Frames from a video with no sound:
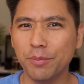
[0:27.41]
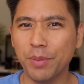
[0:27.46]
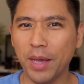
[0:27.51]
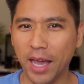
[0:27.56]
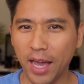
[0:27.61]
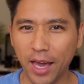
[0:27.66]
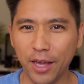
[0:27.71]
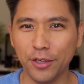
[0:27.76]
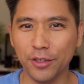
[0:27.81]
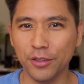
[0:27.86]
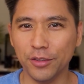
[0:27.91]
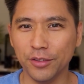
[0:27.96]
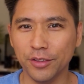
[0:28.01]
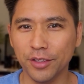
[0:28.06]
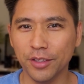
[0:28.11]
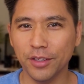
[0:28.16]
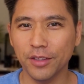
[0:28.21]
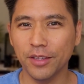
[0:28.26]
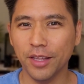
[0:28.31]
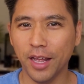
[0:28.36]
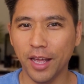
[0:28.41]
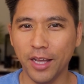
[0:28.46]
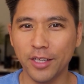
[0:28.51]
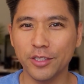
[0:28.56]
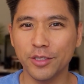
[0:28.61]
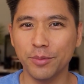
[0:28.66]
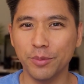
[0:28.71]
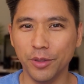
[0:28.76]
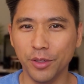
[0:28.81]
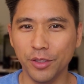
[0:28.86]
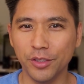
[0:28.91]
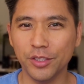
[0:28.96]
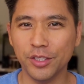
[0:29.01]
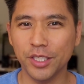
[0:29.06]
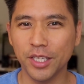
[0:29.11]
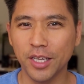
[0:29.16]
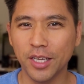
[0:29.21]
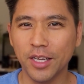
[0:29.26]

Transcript: pattern that has emerged.